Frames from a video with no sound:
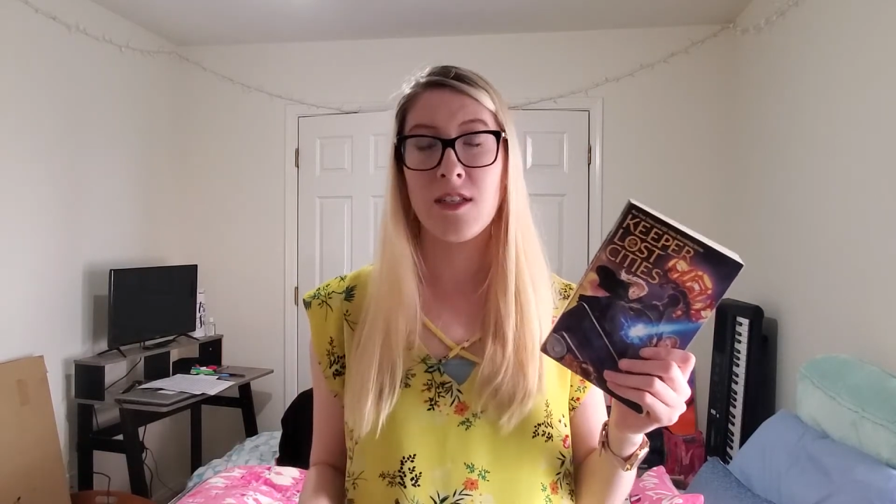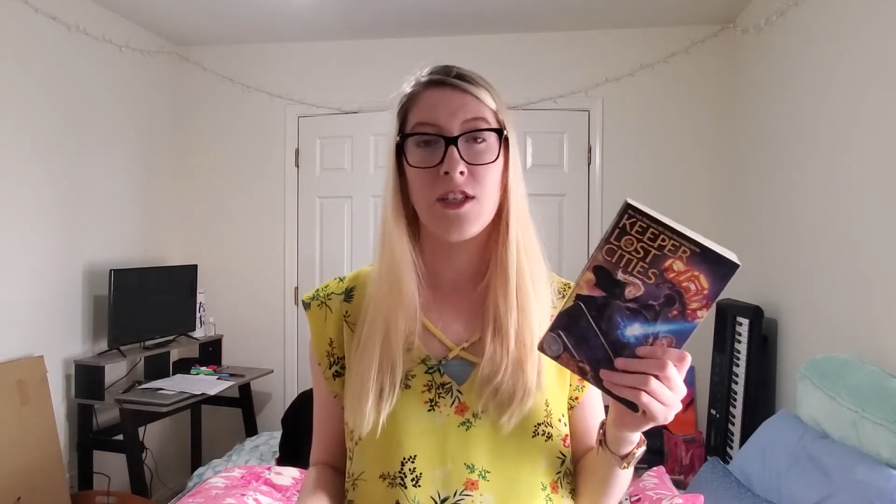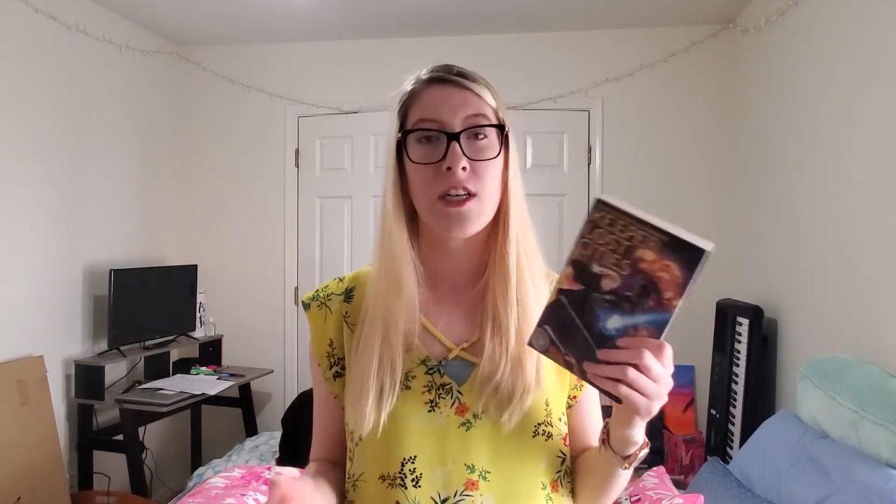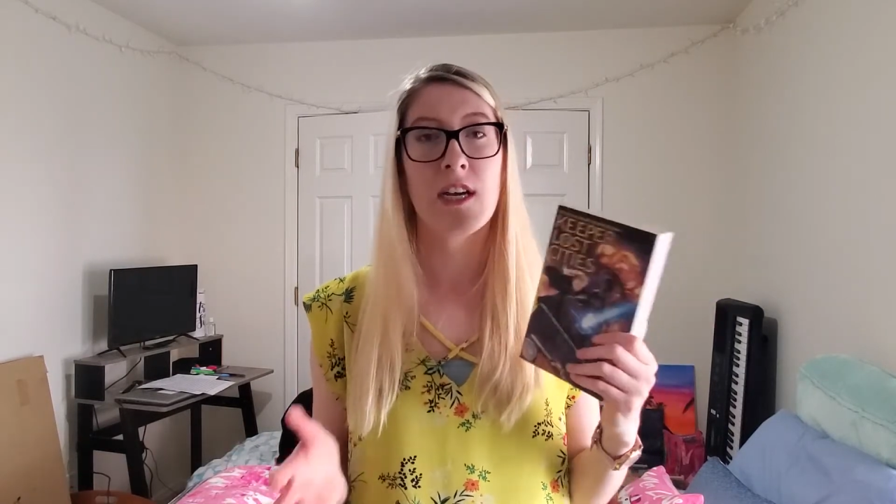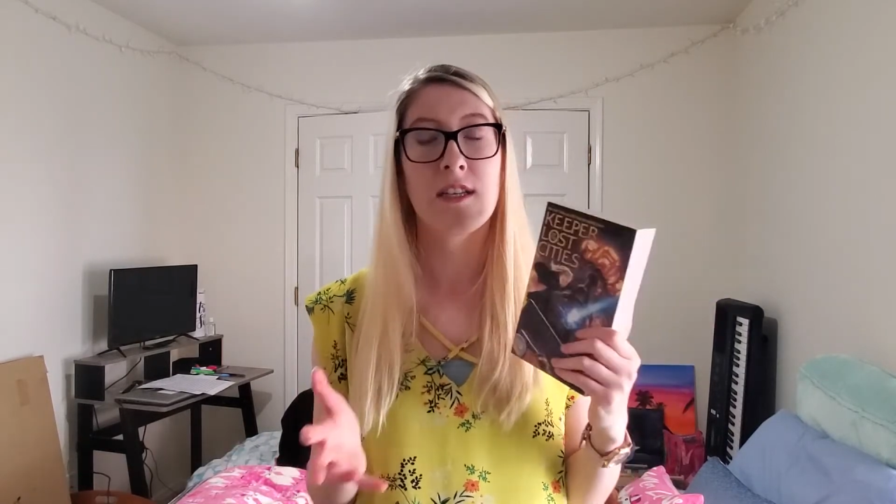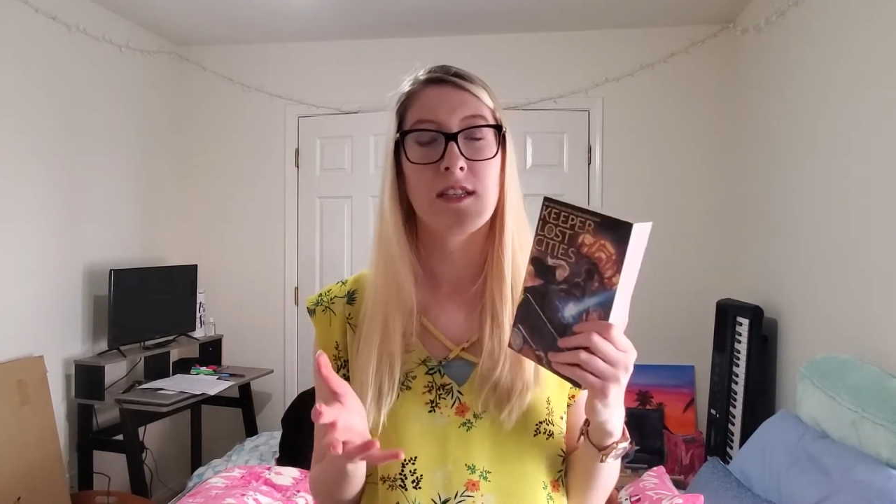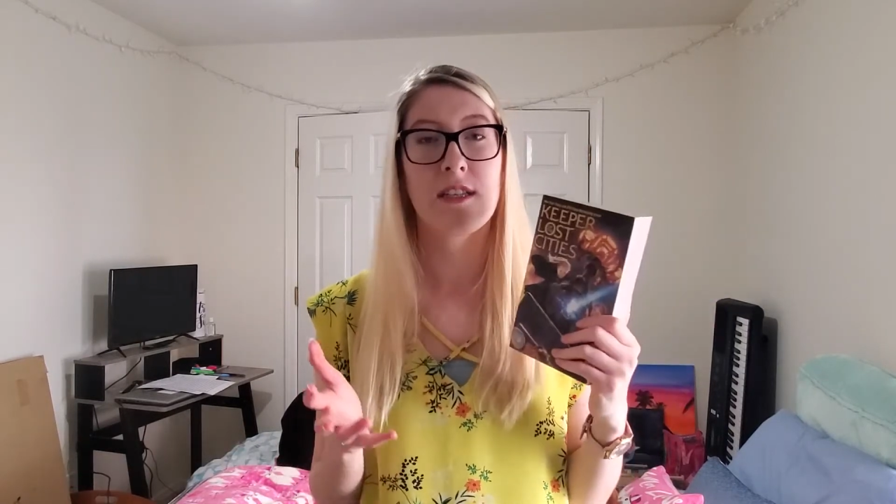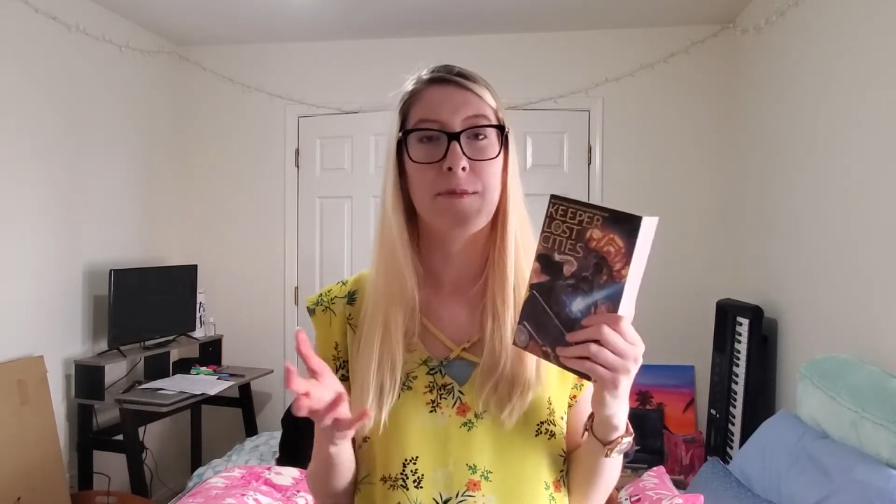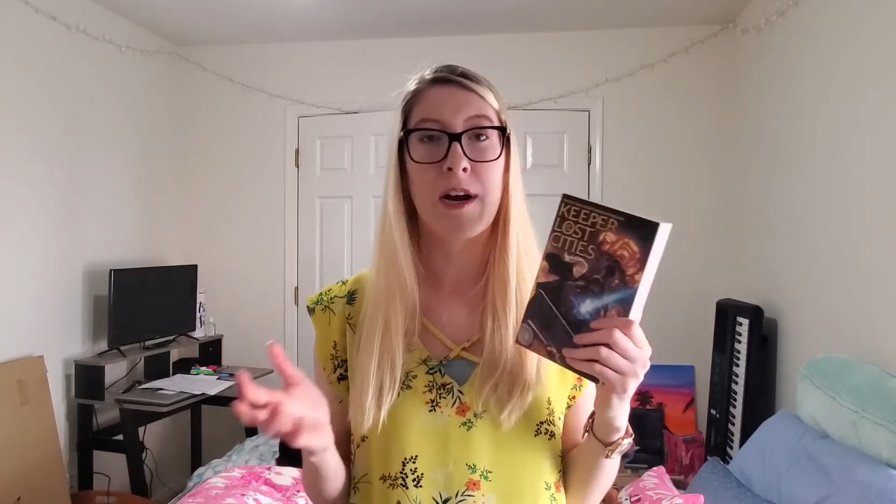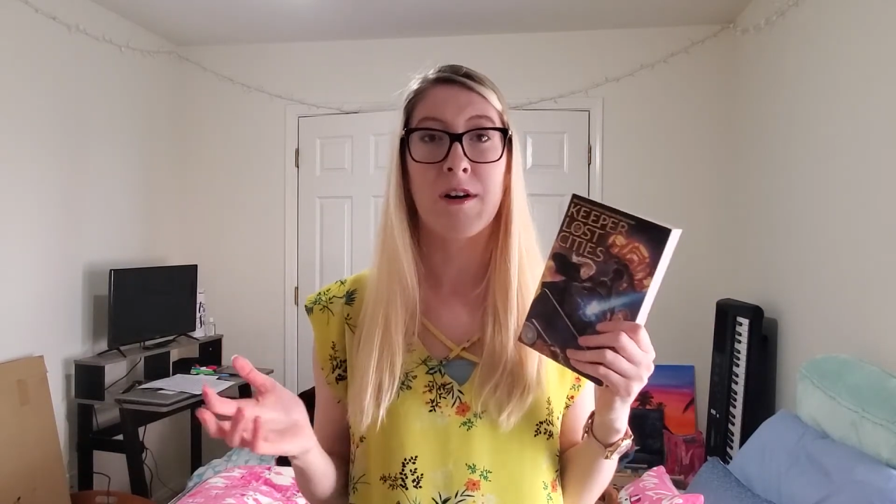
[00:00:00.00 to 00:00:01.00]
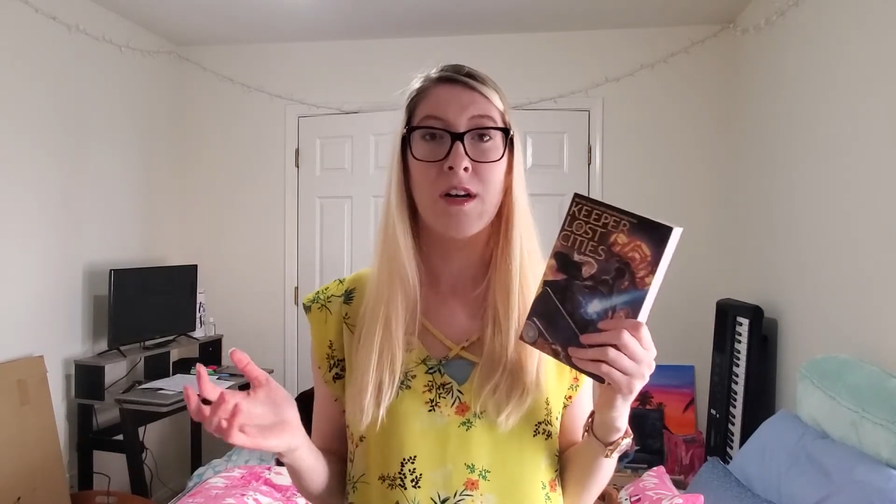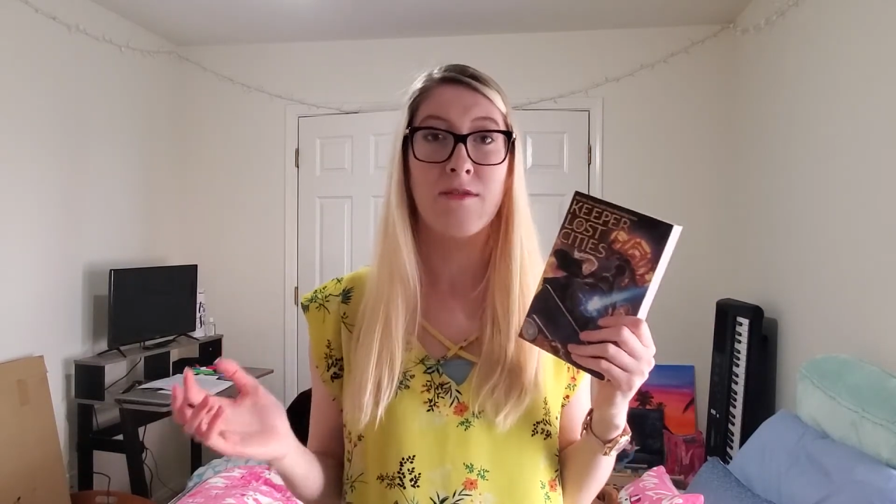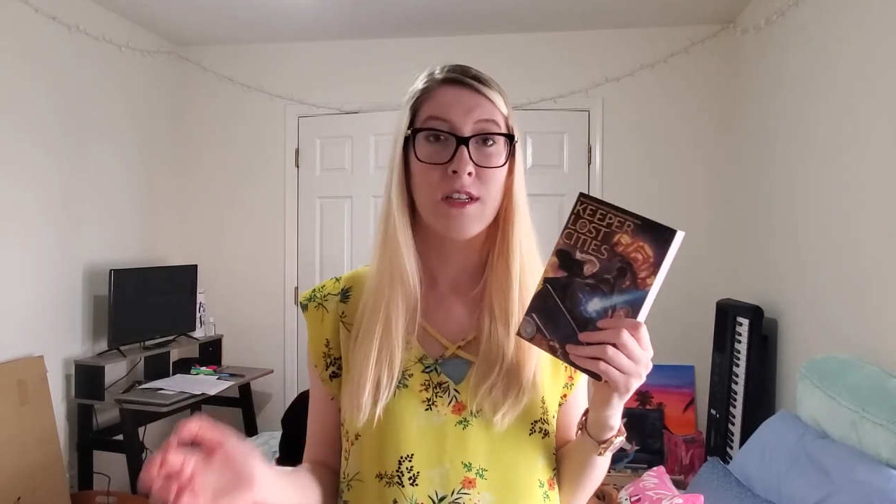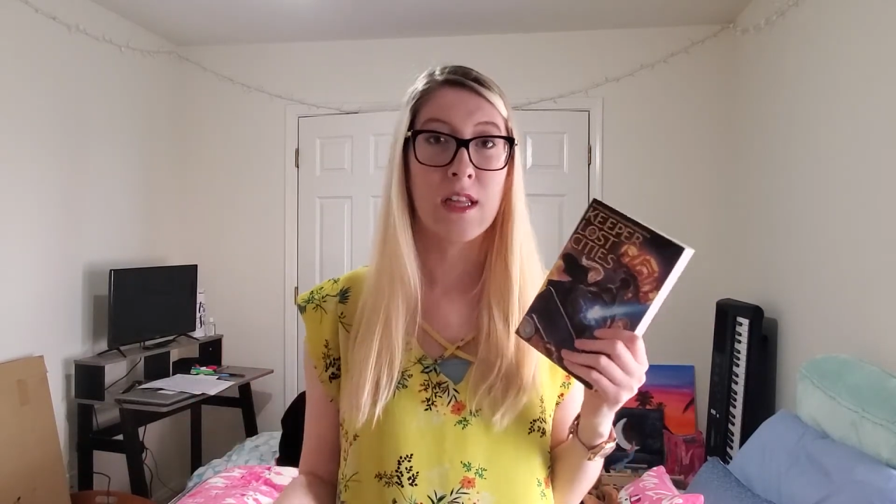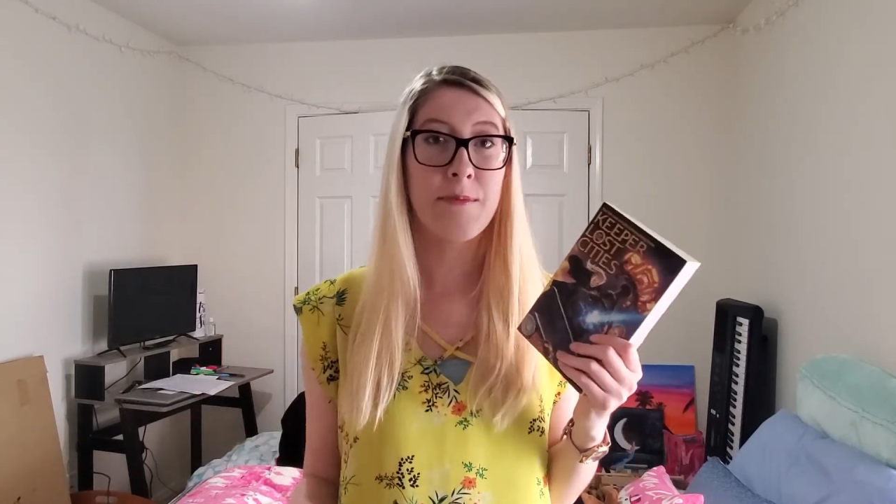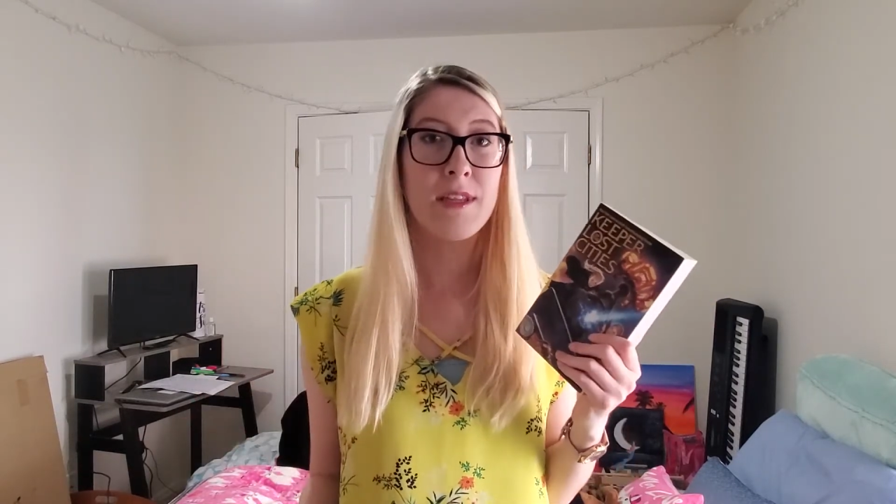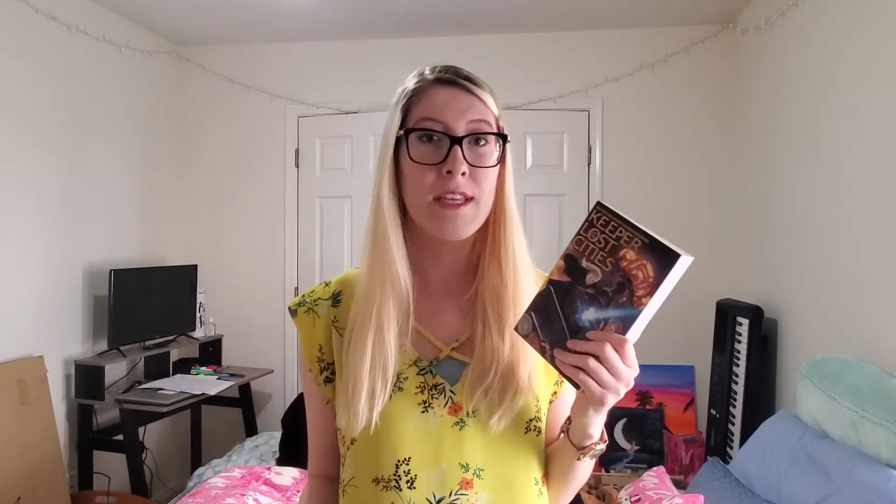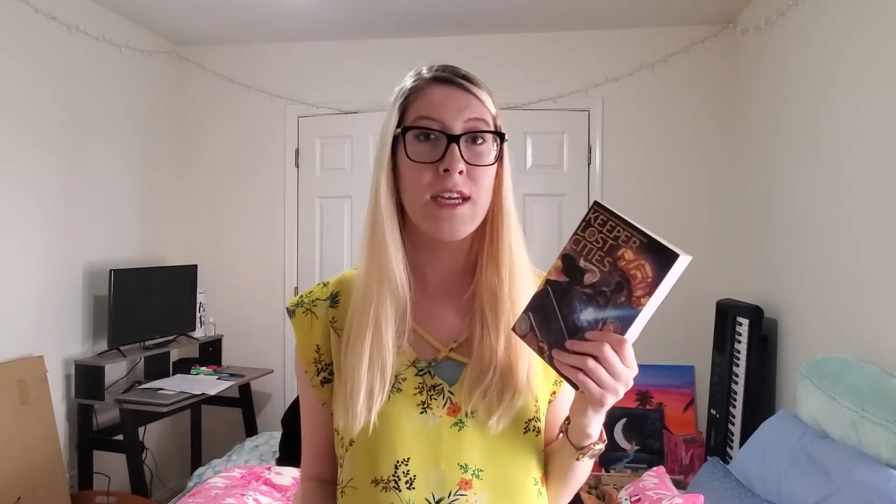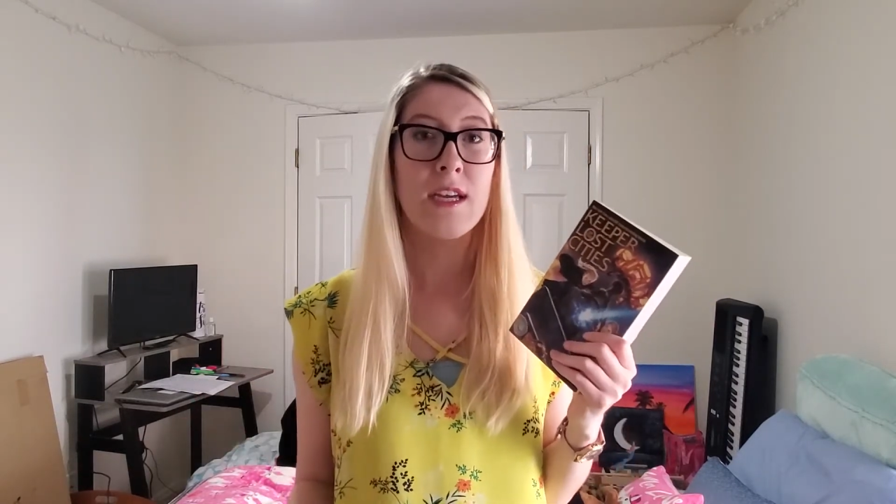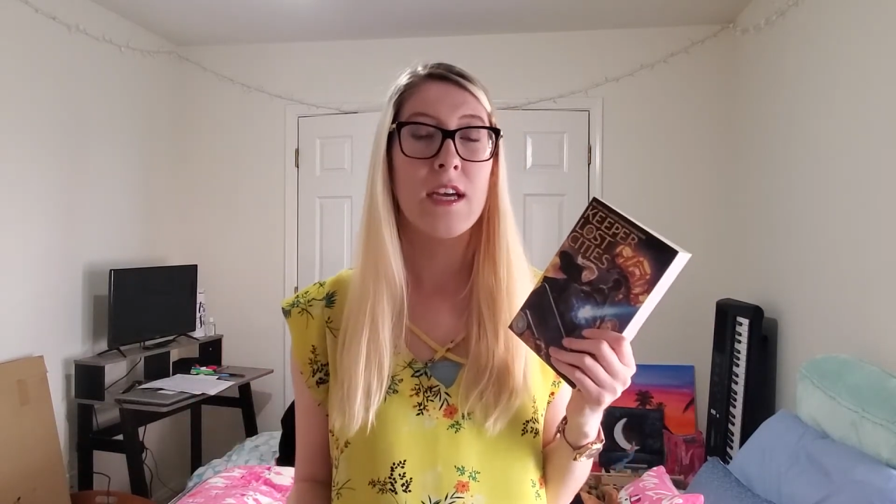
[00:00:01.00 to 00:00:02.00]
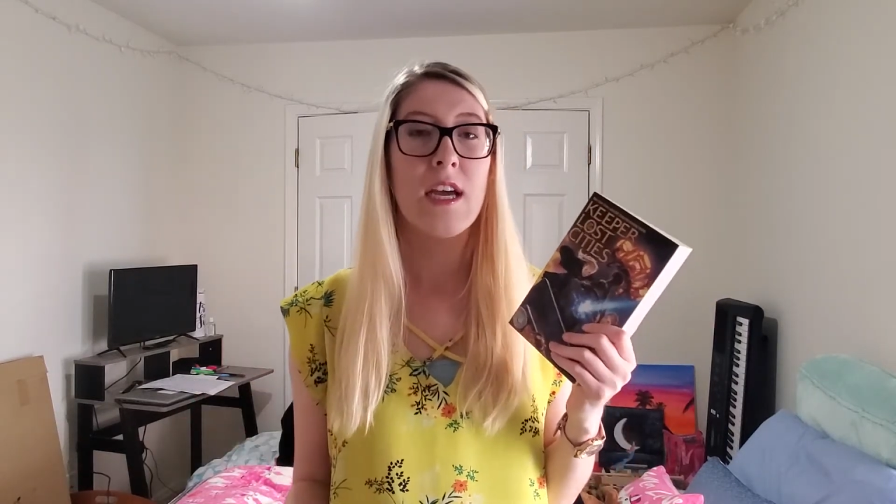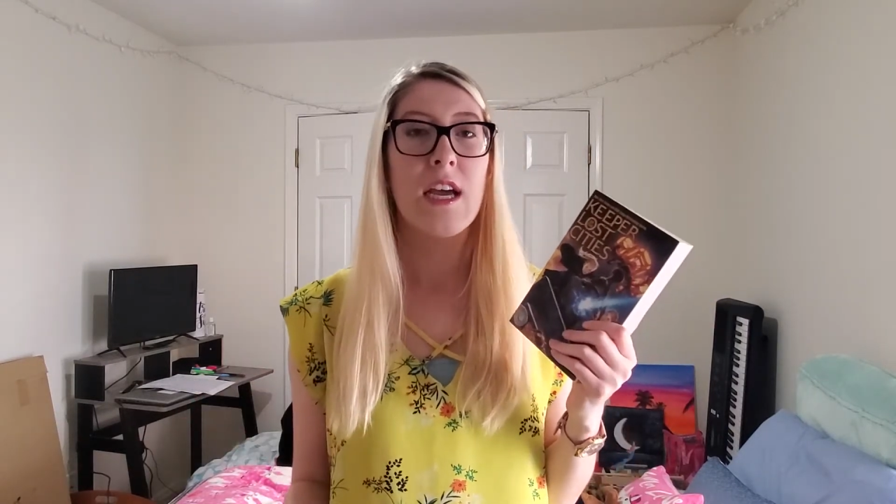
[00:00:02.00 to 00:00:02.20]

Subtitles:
She has the power of telepathy,